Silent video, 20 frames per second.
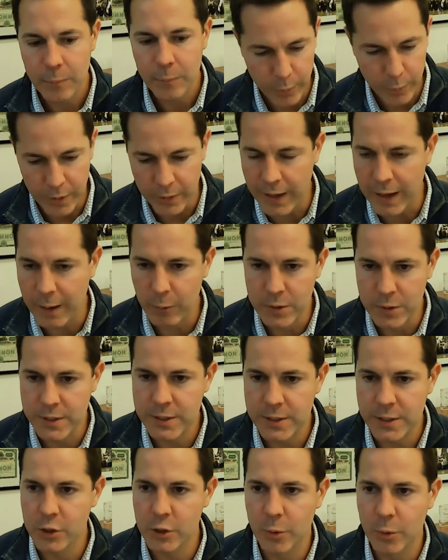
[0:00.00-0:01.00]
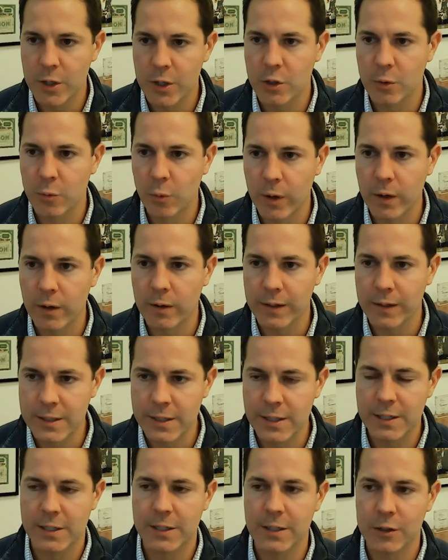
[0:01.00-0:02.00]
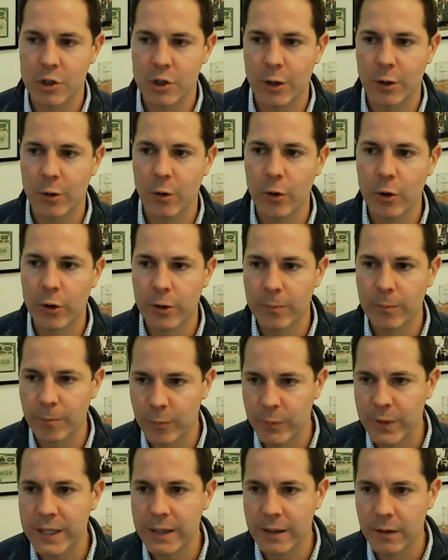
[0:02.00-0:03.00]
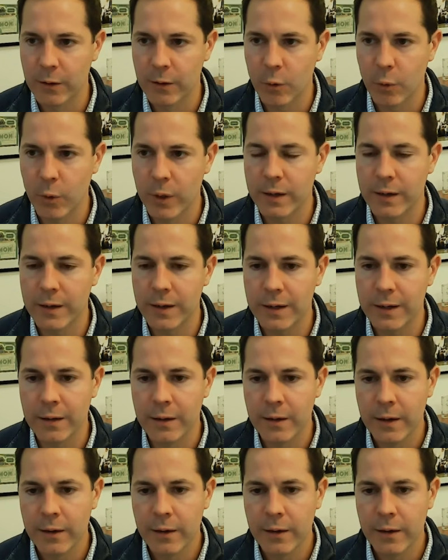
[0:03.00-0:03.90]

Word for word: but that was a situation where an existing shareholder needed liquidity